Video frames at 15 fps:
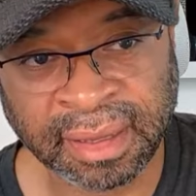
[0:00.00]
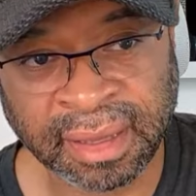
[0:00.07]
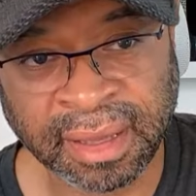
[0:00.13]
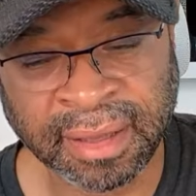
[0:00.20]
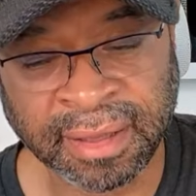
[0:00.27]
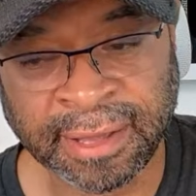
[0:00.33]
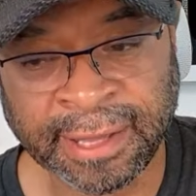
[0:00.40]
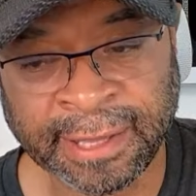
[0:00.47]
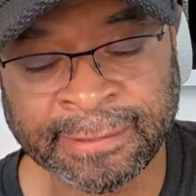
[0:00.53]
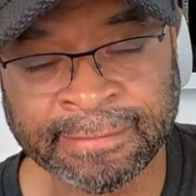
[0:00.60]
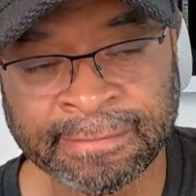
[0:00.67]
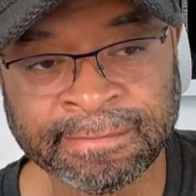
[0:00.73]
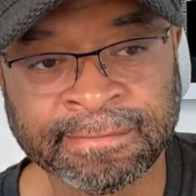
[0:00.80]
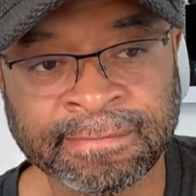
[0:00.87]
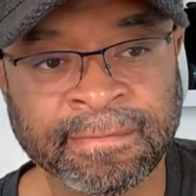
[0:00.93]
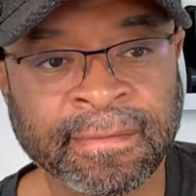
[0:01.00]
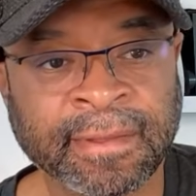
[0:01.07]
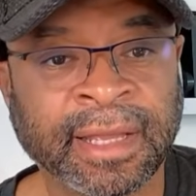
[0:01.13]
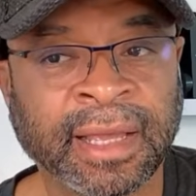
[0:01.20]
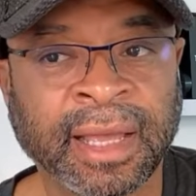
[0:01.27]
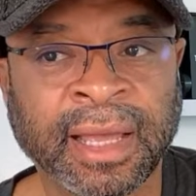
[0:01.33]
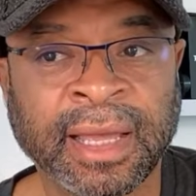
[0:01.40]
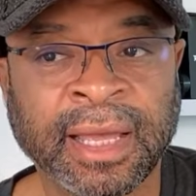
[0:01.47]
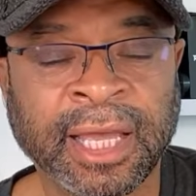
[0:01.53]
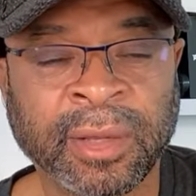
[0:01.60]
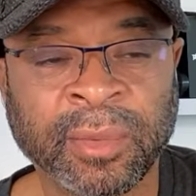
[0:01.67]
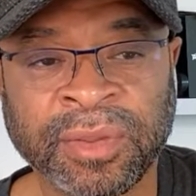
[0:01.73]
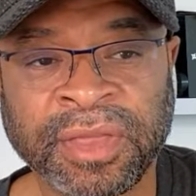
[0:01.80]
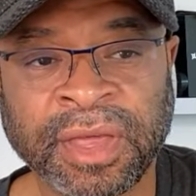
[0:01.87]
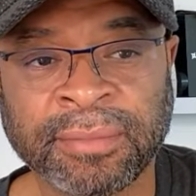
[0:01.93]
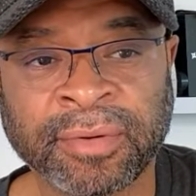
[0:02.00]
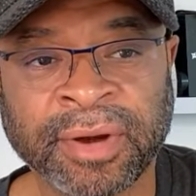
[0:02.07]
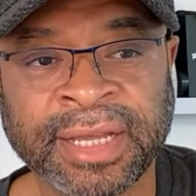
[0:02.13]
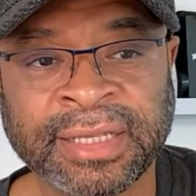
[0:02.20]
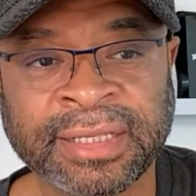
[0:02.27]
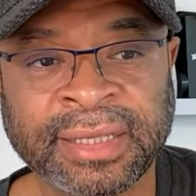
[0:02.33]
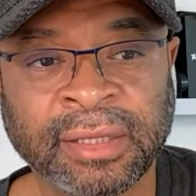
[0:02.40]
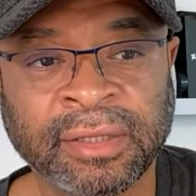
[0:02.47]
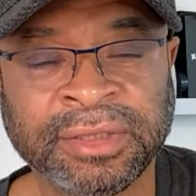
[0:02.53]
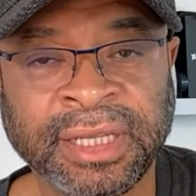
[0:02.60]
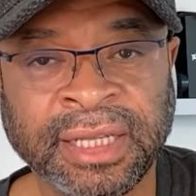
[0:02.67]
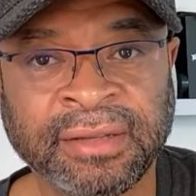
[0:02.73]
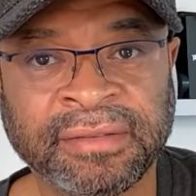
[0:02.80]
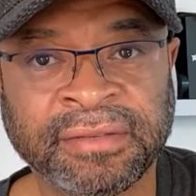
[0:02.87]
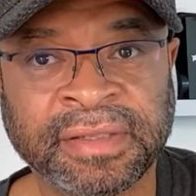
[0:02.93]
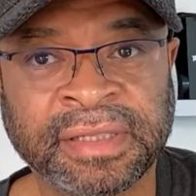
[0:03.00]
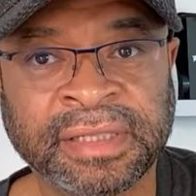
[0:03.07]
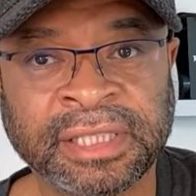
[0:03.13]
And with that brain cell death,